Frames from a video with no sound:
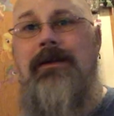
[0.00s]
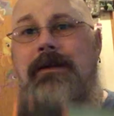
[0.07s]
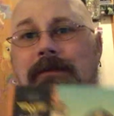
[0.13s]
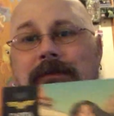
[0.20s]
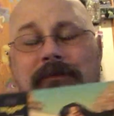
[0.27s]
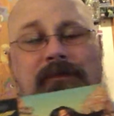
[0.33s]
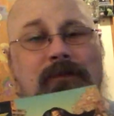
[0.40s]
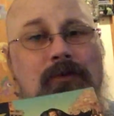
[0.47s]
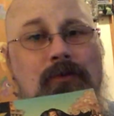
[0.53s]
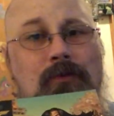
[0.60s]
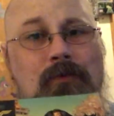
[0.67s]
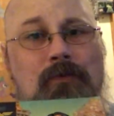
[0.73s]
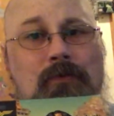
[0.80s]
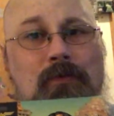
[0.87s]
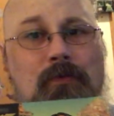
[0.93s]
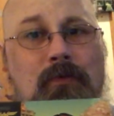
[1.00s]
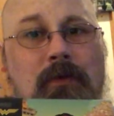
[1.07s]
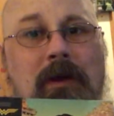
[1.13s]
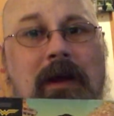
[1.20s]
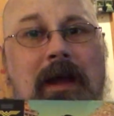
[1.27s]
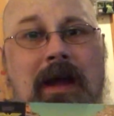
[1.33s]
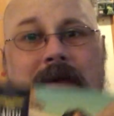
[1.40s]
If
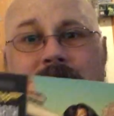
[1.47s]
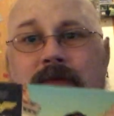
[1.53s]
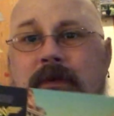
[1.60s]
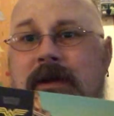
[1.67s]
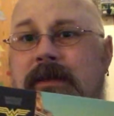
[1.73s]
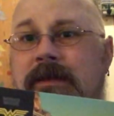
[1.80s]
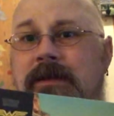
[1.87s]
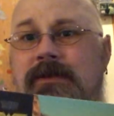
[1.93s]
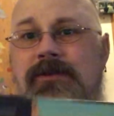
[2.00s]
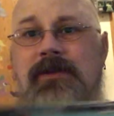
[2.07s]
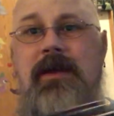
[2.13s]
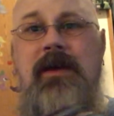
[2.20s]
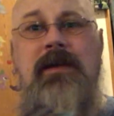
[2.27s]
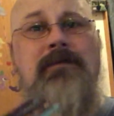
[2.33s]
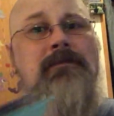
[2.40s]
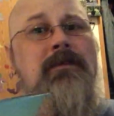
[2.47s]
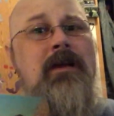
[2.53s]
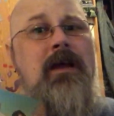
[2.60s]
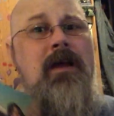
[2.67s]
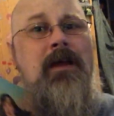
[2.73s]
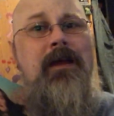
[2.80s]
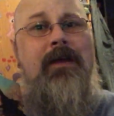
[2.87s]
you haven't read these yet
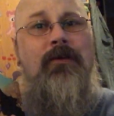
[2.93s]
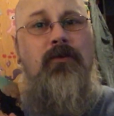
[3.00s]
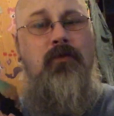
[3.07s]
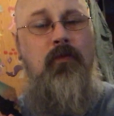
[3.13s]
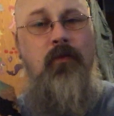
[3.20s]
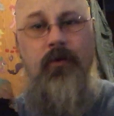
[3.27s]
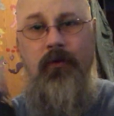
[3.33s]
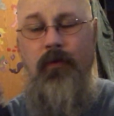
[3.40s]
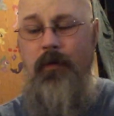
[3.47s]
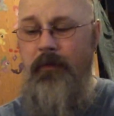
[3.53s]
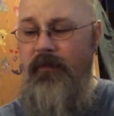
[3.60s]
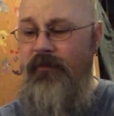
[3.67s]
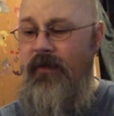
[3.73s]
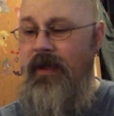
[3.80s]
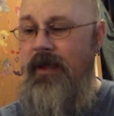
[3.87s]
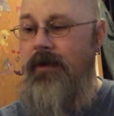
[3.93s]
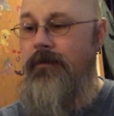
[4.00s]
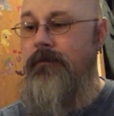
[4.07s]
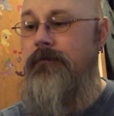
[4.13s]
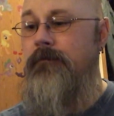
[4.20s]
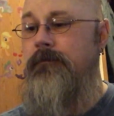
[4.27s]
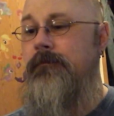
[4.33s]
and you're a Wonder Woman
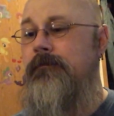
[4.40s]
fan,